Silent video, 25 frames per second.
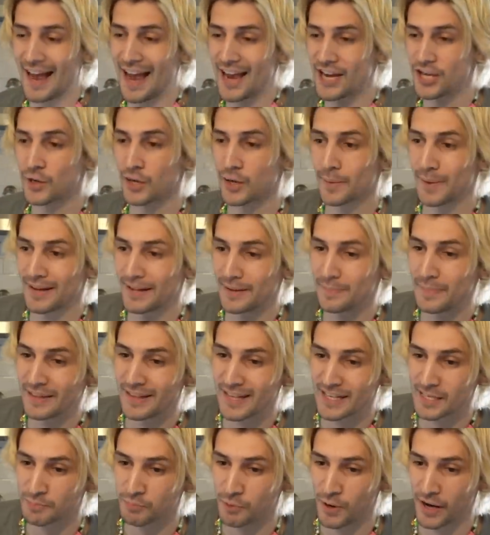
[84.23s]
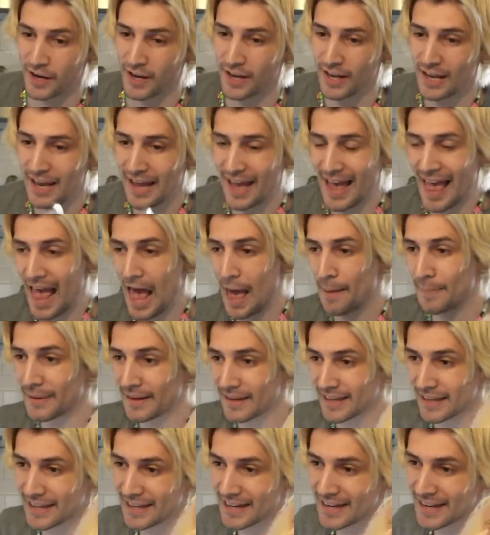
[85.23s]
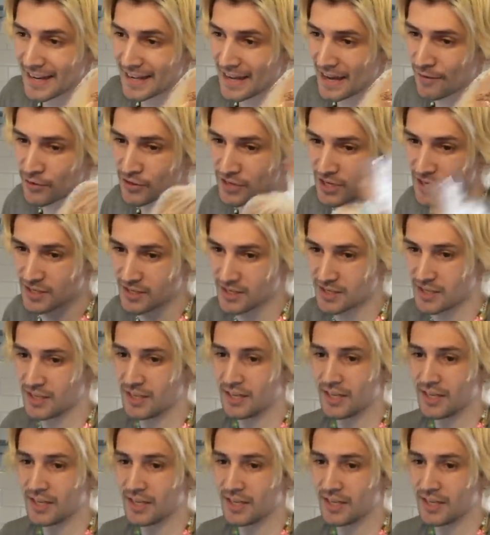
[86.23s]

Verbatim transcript: And she recommended me this bread. I've been eating it ever since. I